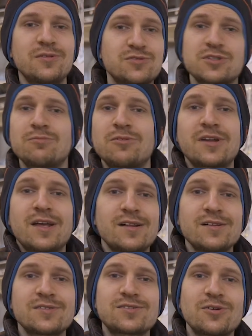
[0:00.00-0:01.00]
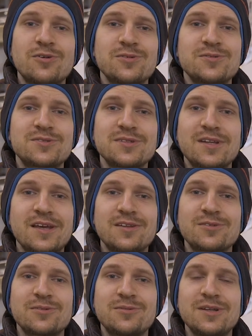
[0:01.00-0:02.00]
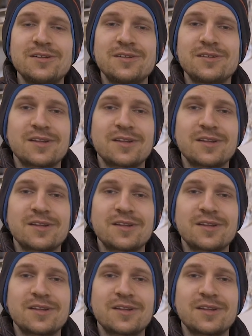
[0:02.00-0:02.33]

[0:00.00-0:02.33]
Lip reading: someone else owns the land already?